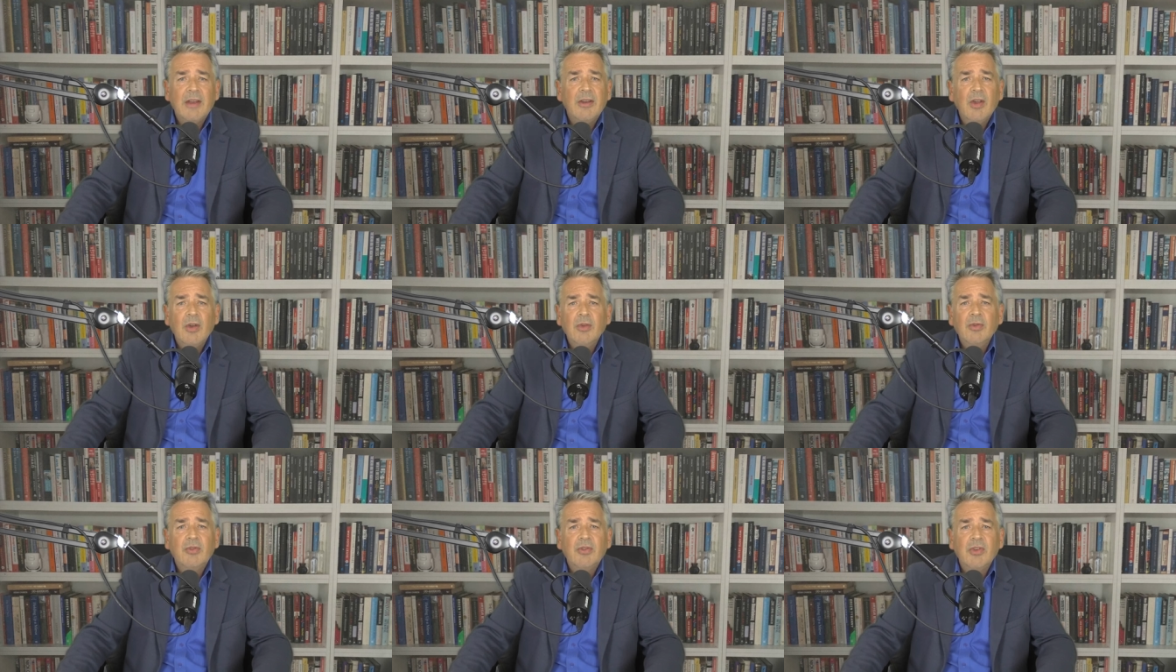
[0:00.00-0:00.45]
and
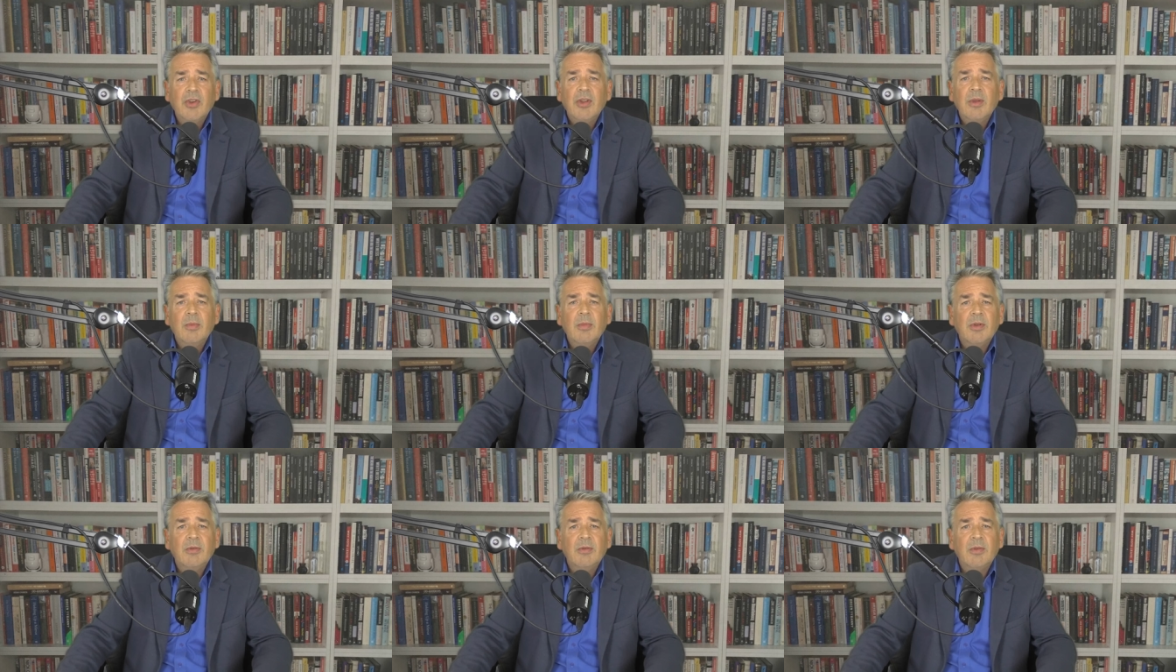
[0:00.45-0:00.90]
no
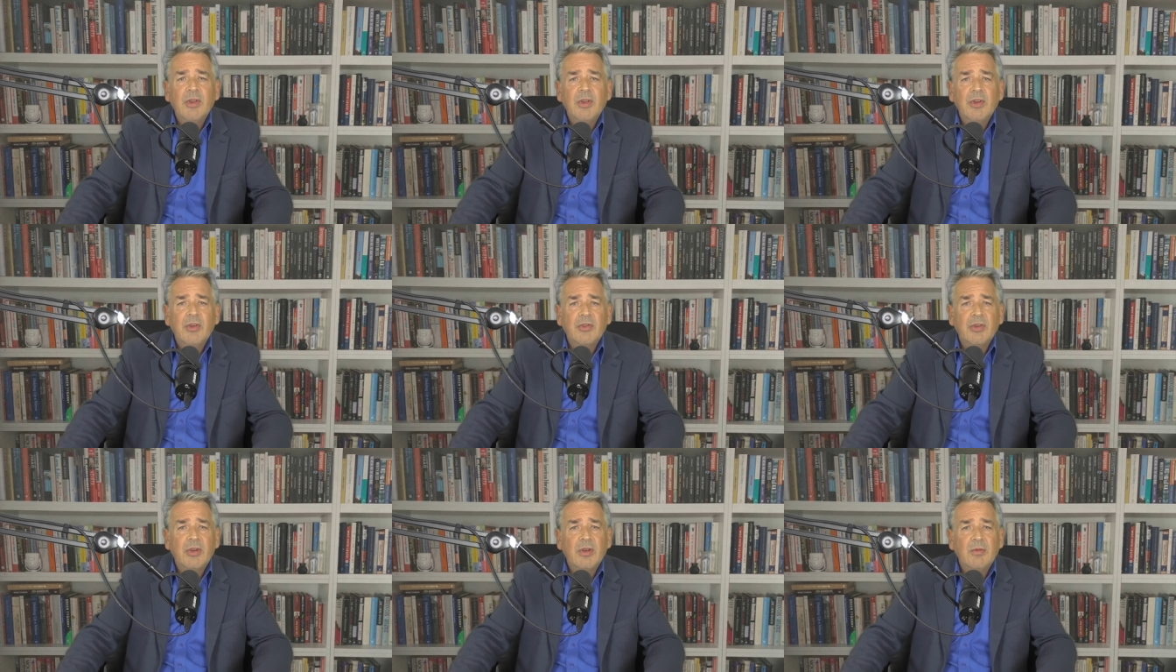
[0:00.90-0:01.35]
German
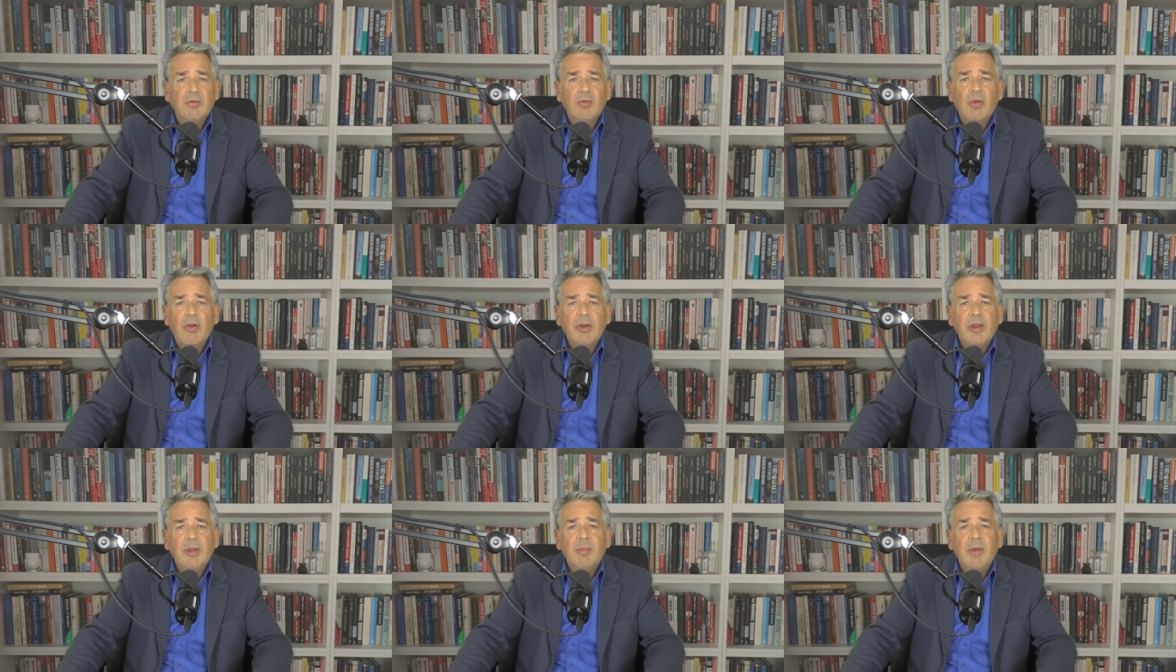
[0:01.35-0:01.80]
version of
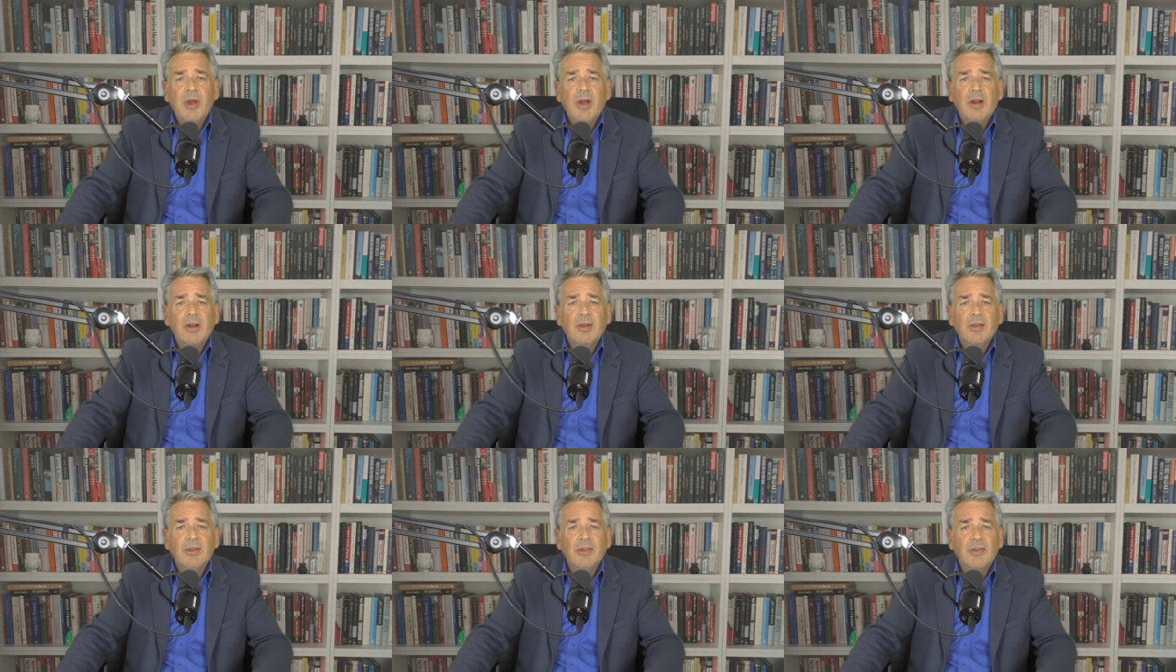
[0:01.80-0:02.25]
Ronnie
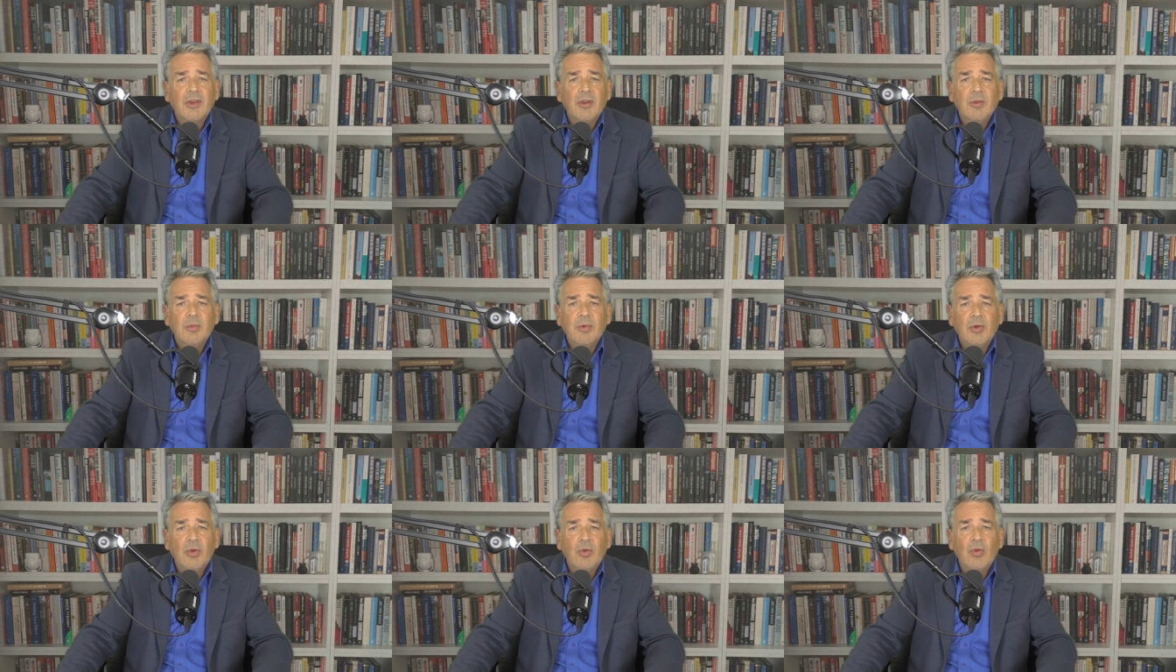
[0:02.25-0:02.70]
Barker's
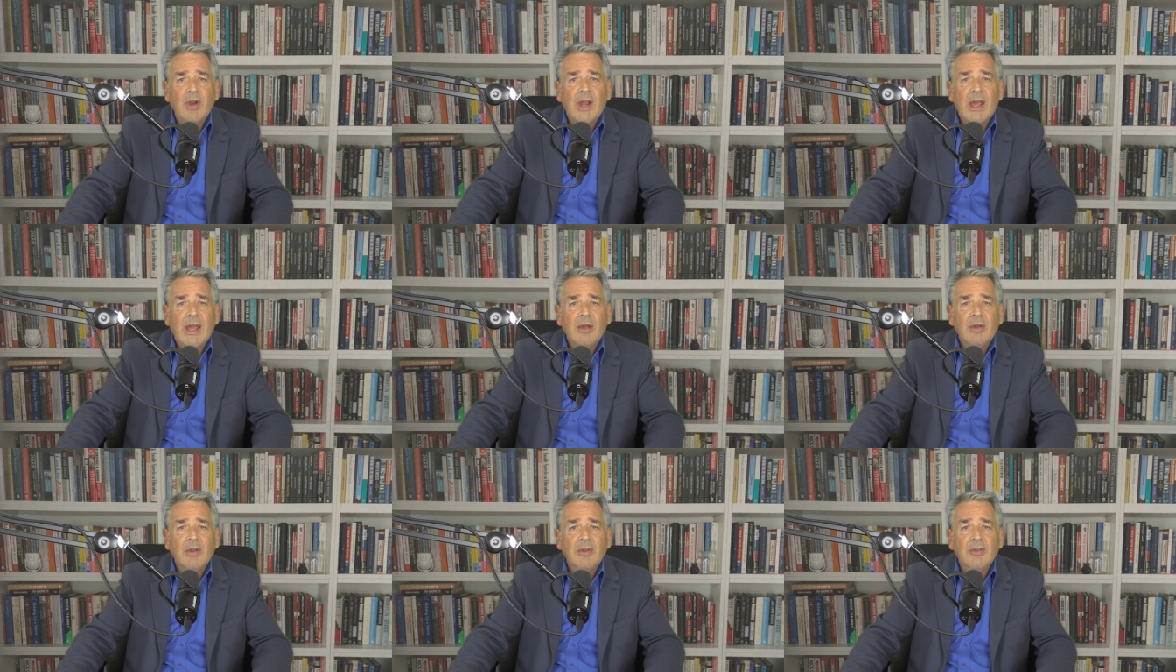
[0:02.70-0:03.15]
Open All
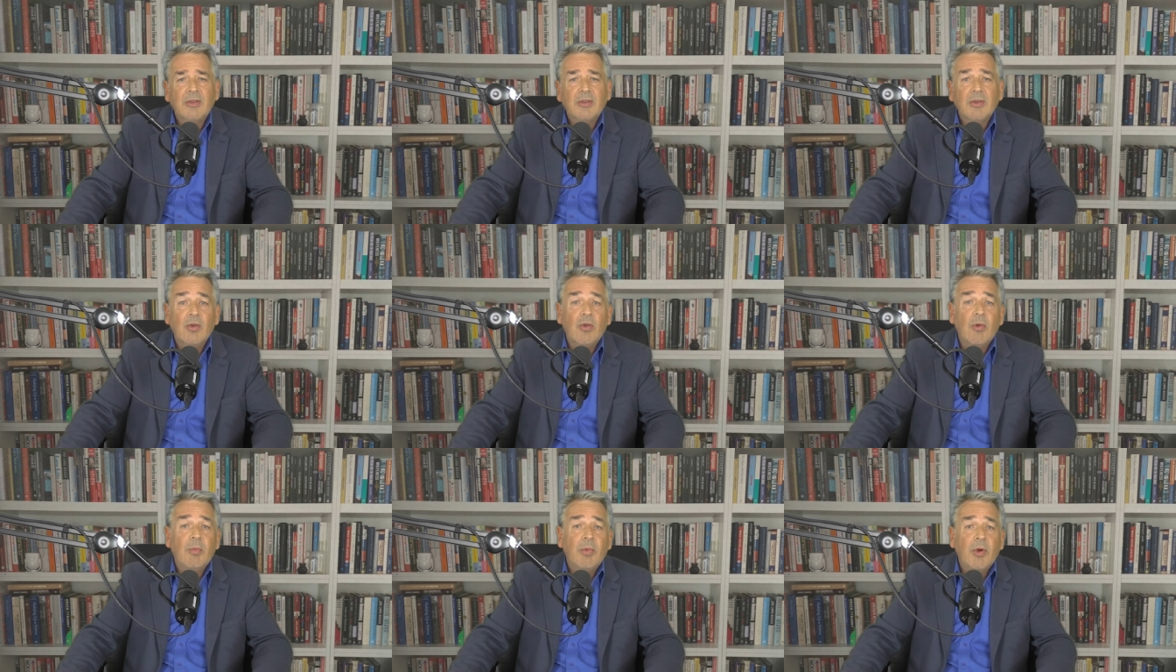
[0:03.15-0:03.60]
Hours
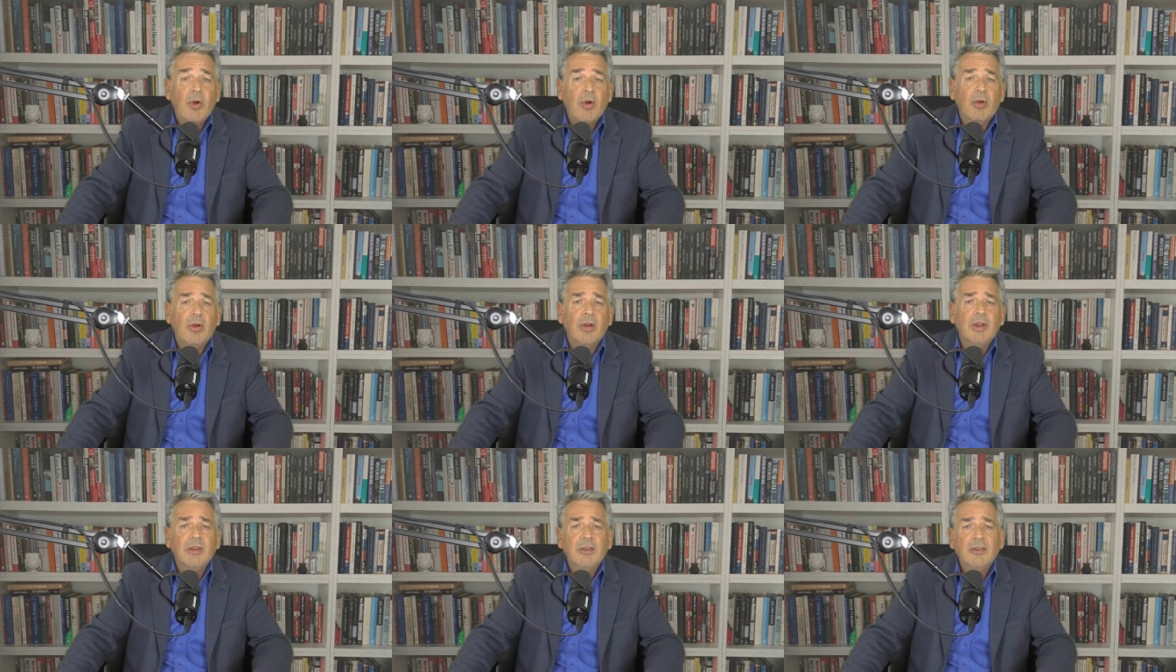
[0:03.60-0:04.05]
or
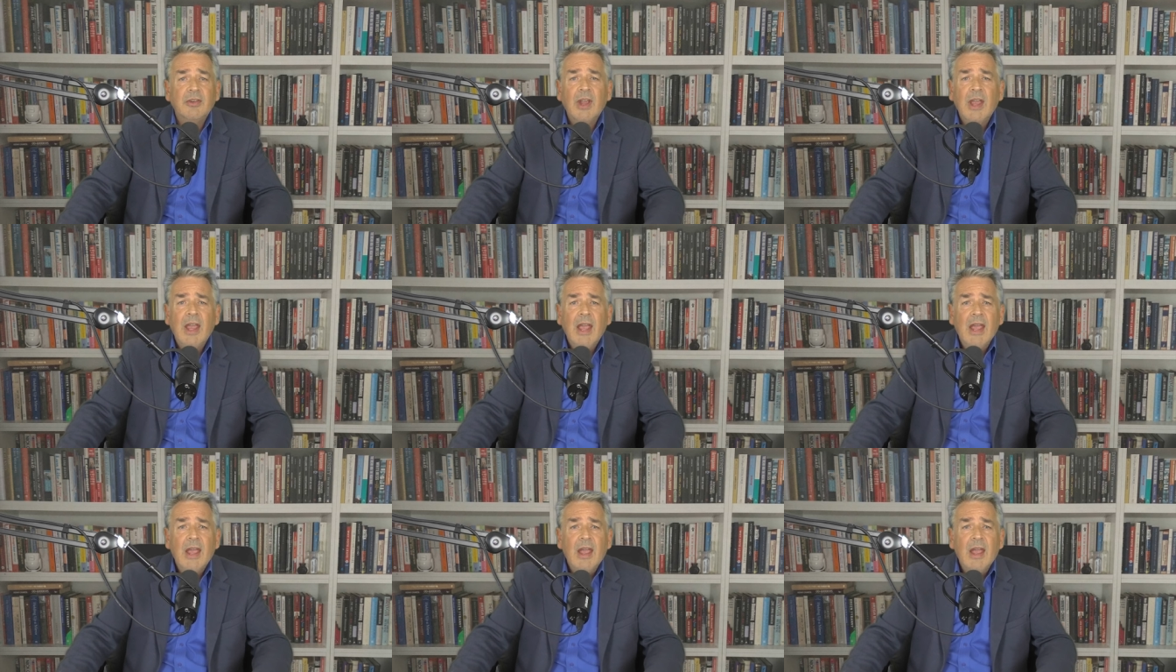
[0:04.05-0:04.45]
Porridge.